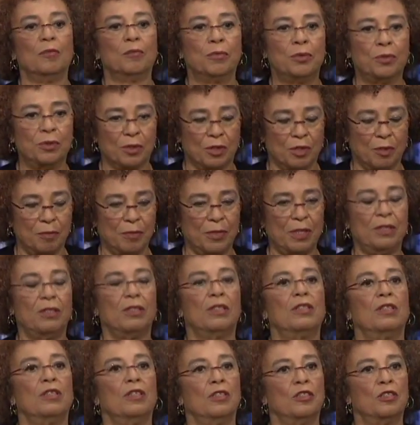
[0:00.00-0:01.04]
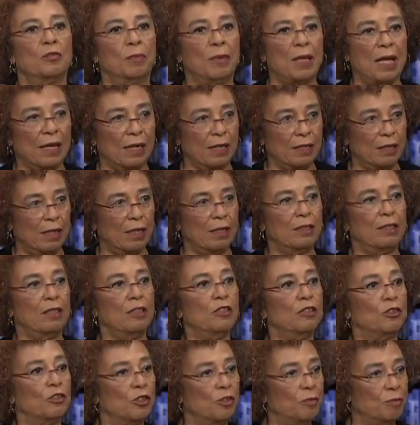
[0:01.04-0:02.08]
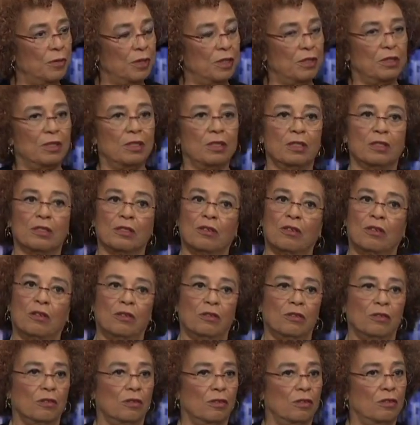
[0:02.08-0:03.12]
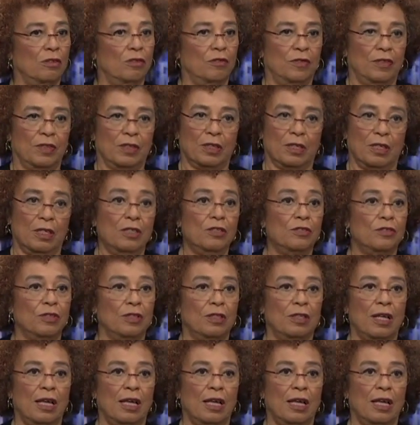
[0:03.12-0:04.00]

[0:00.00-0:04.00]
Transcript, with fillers: poor communities, Black and Latino communities all over the country.